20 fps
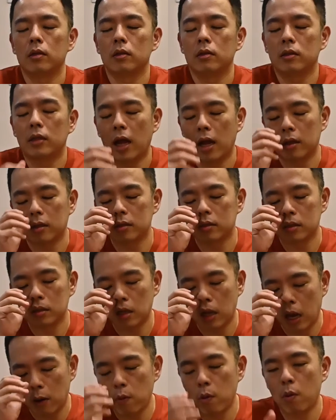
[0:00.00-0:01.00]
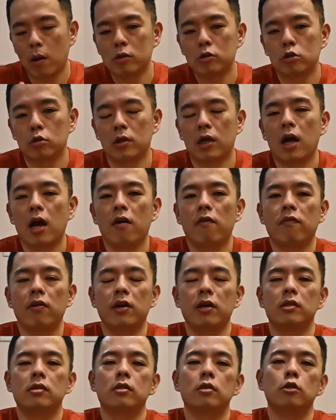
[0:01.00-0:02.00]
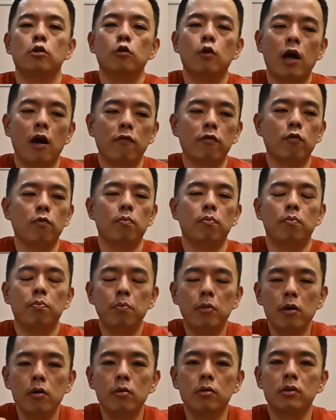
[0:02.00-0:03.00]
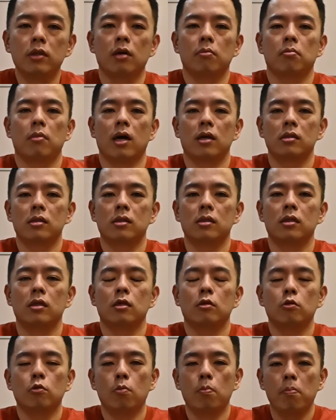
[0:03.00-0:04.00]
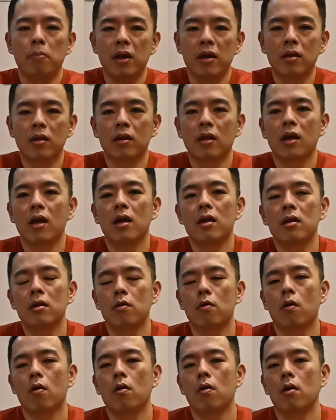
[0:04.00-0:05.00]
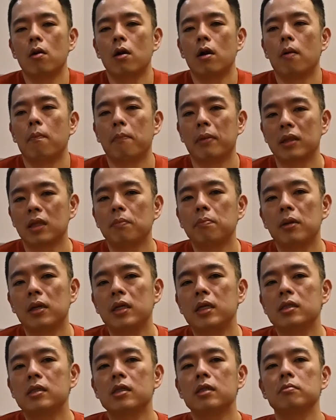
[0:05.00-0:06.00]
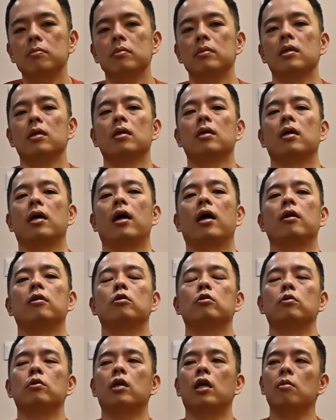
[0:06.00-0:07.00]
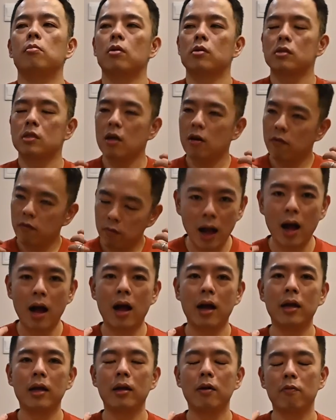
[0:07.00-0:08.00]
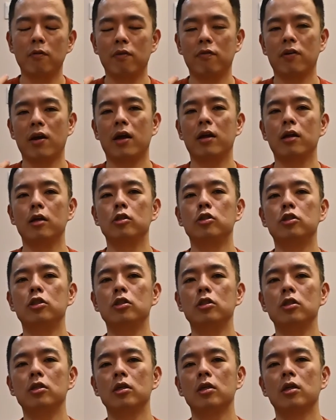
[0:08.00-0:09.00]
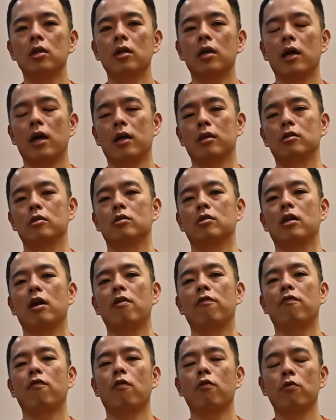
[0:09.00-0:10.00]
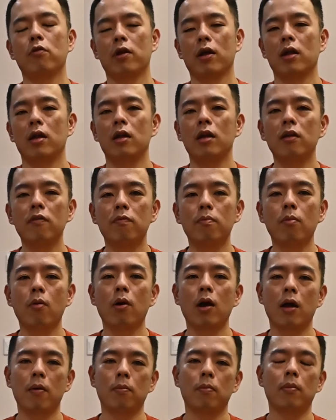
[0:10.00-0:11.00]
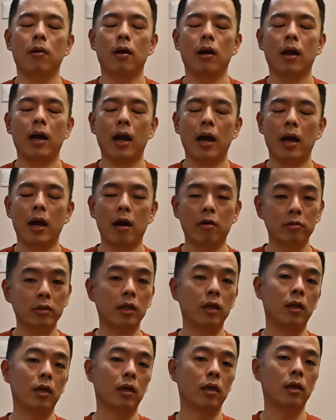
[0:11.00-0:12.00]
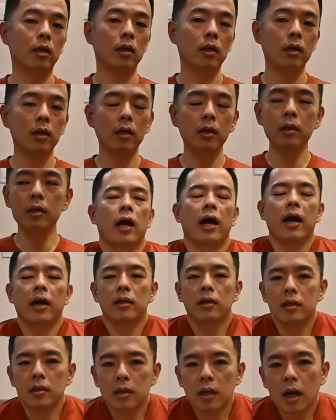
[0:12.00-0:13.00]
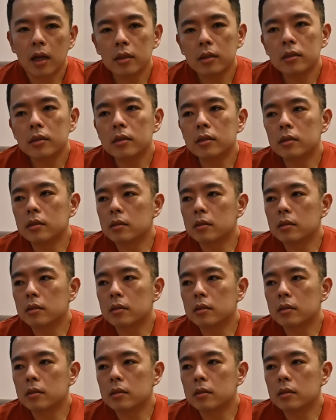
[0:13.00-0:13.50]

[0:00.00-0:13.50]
that everyone should have, is you have to build the muscle to maintain your metabolism and to keep yourself high with energy, and therefore you can live more healthy. And another